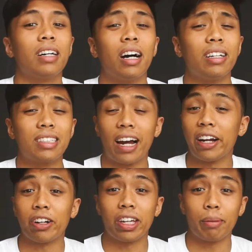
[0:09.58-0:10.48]

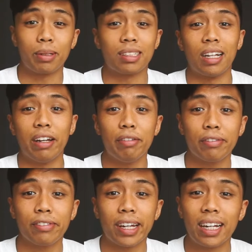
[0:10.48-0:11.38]
entire campus life,
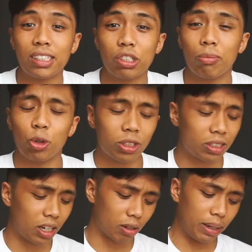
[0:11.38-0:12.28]
and so I'm going to
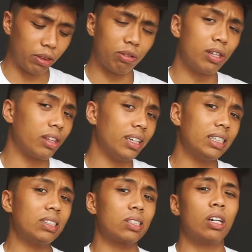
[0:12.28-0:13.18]
talk about three
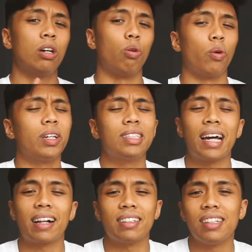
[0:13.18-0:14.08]
things: what
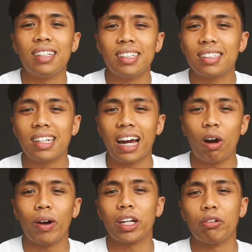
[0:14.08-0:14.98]
exactly it is and
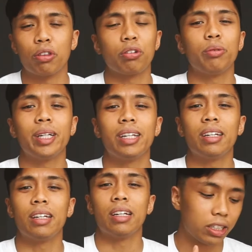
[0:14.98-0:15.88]
how I go through it,
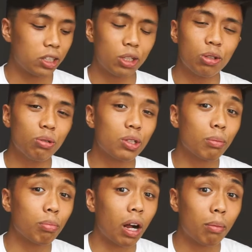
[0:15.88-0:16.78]
two,
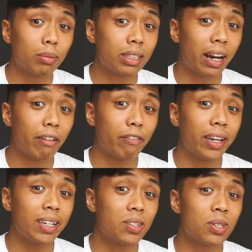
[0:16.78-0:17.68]
some problems that I
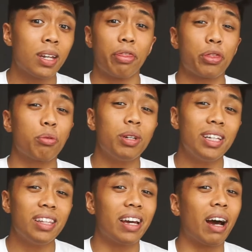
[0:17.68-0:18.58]
face, and
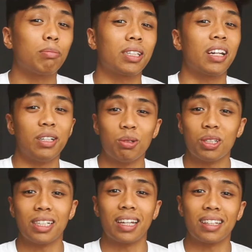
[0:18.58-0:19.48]
three, the apps that I use
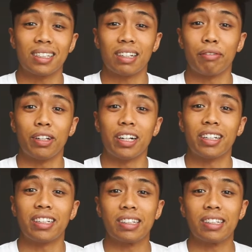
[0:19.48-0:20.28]
to get this stuff done.